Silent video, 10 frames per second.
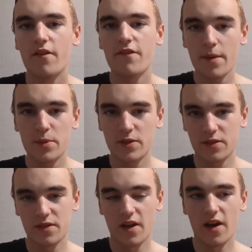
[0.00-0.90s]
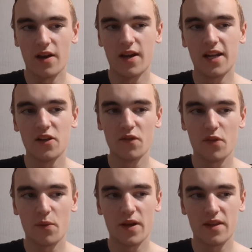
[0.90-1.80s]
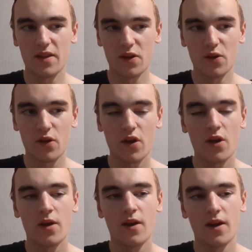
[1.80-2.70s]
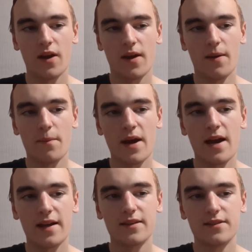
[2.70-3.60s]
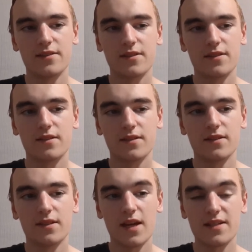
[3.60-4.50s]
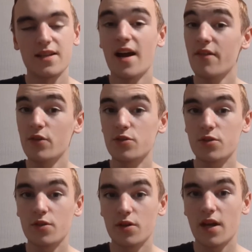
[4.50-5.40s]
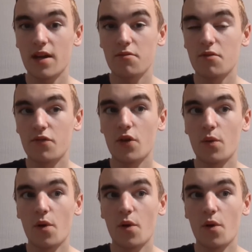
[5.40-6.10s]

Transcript: fabulous little car. I love the way they look. Um, and yes, I have also done a review